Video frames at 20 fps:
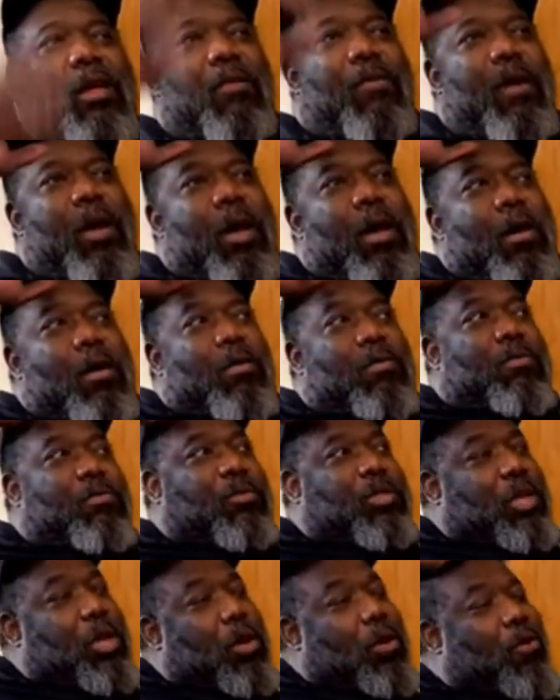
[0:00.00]
Well,
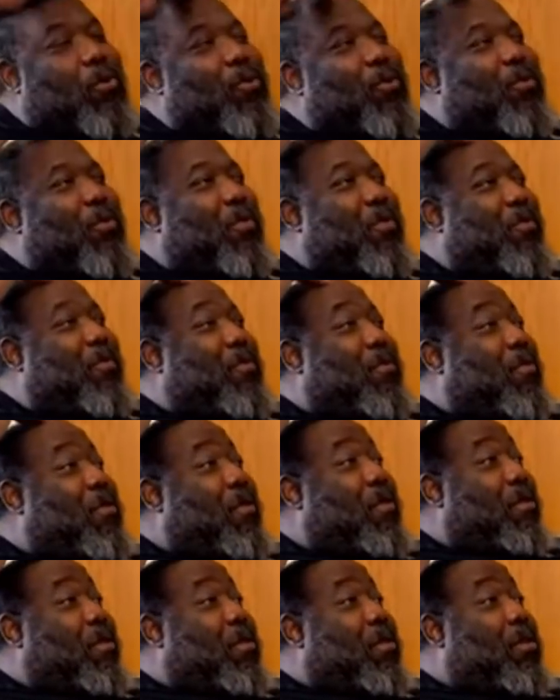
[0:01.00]
so
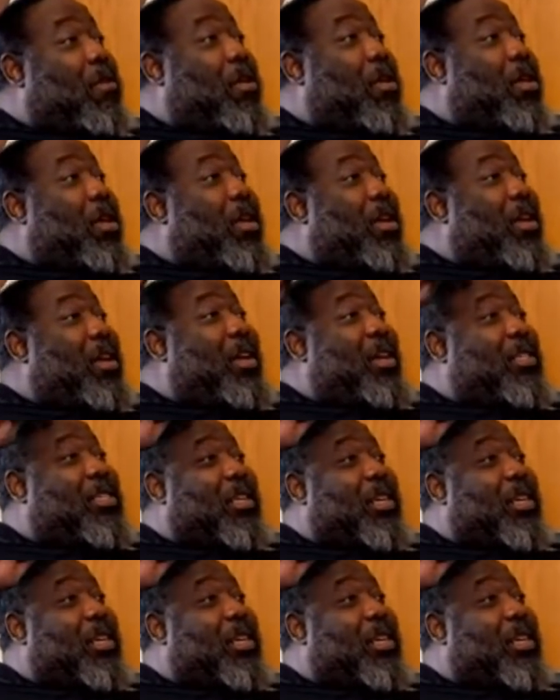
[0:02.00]
it's,